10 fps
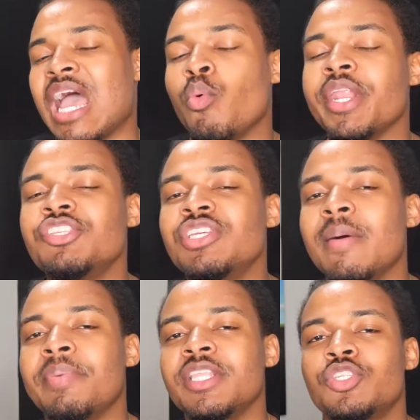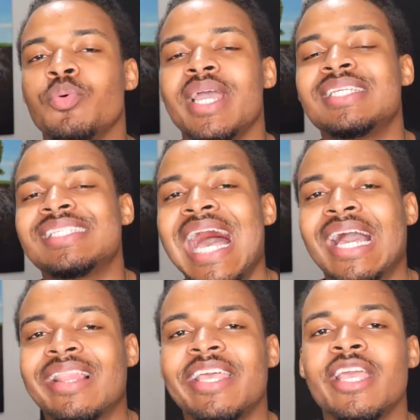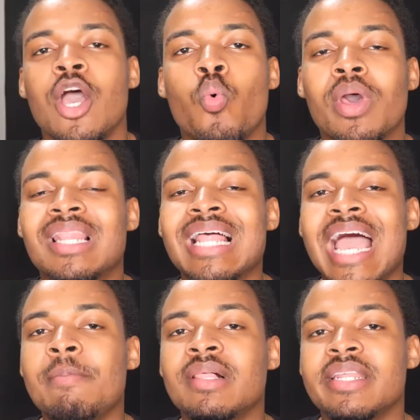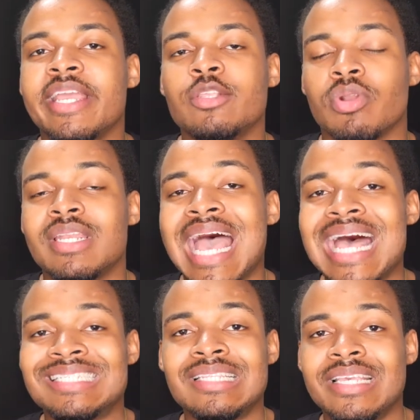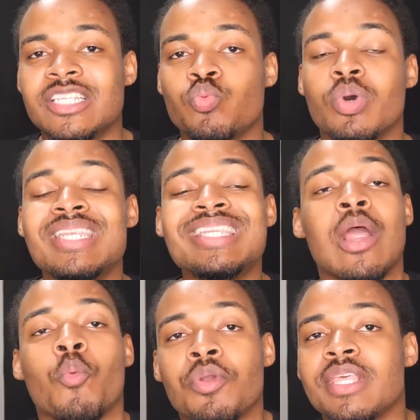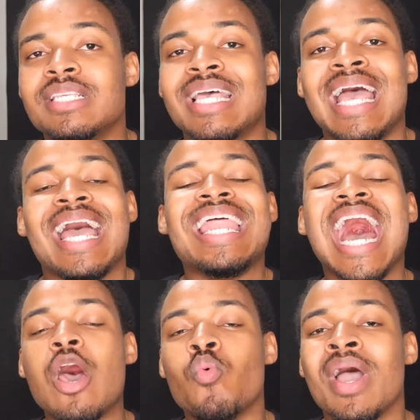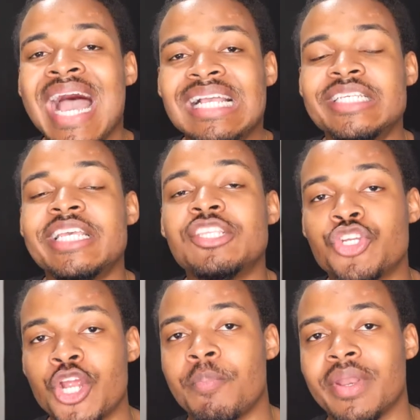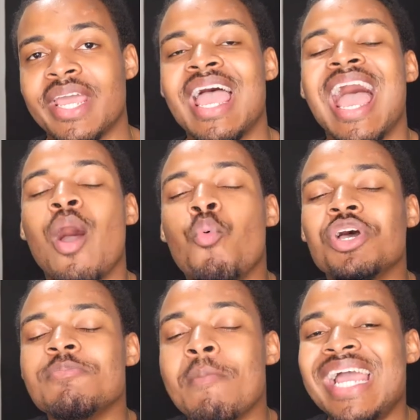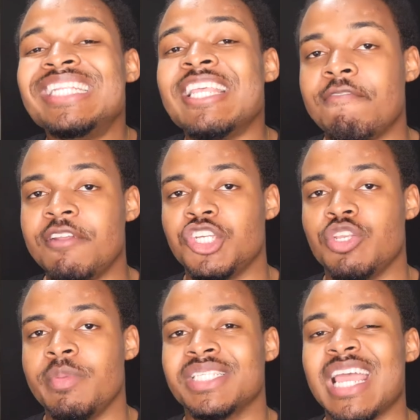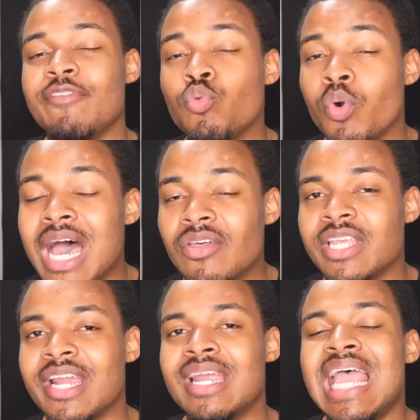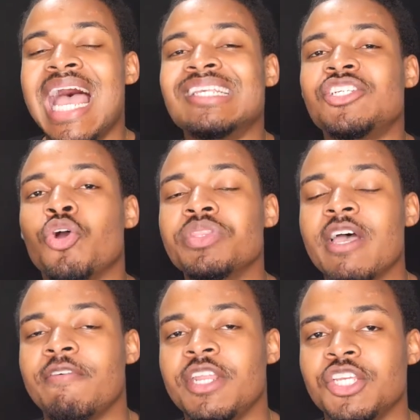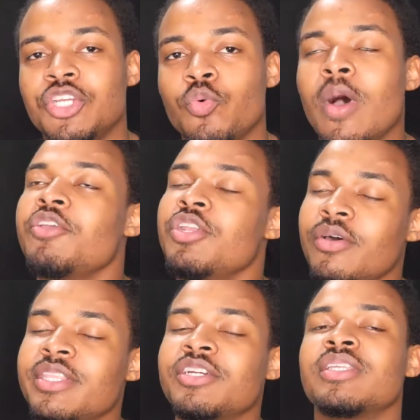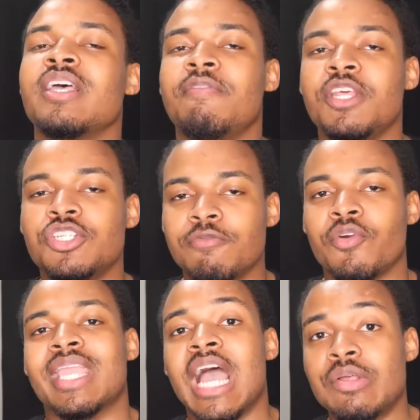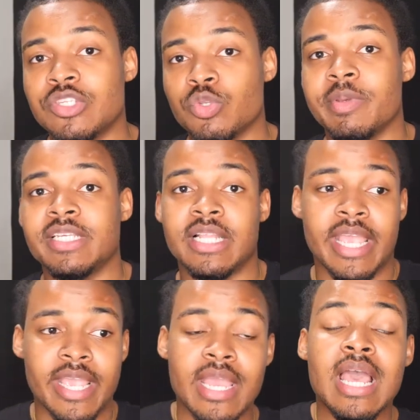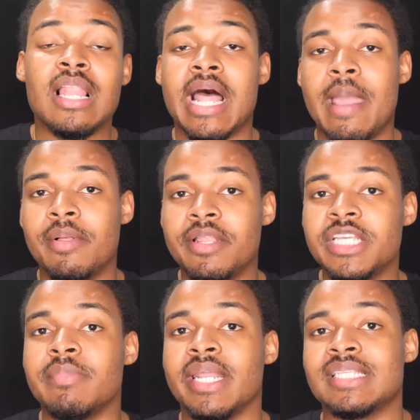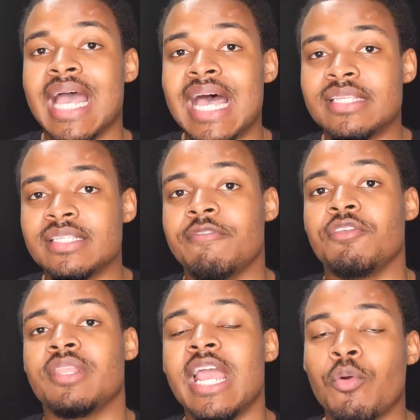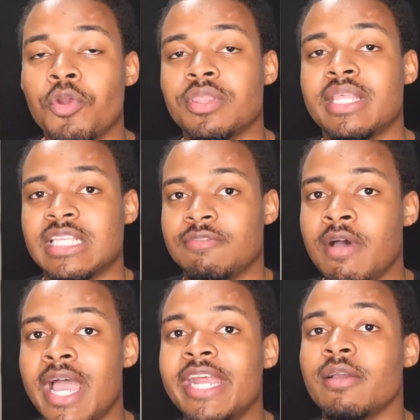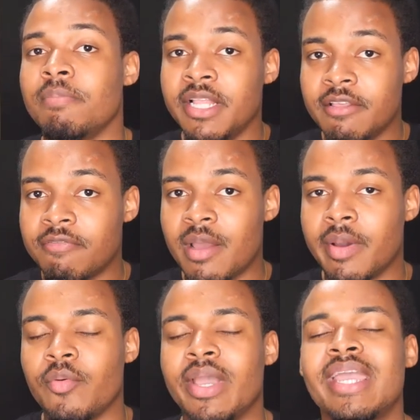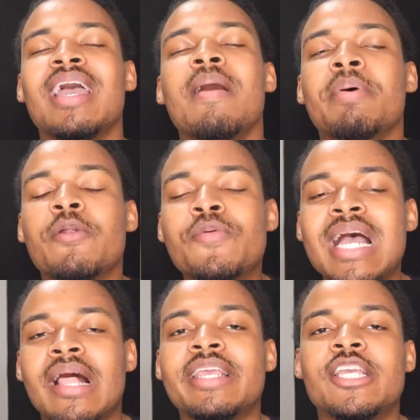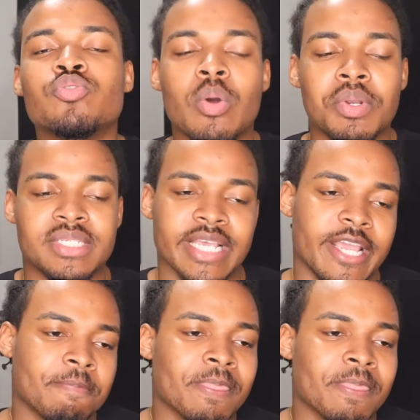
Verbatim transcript: I want to jump into exactly what a liability is, what an asset is, what net worth is, and how do I actually interpret it and what's my definition? Because everyone out there has their own definition. Well, you know, there's a definition for accountants, which basically like, hey, liabilities minus assets give you the net worth, and that's fine, completely fine by the way. But in reality, here's what I want to say.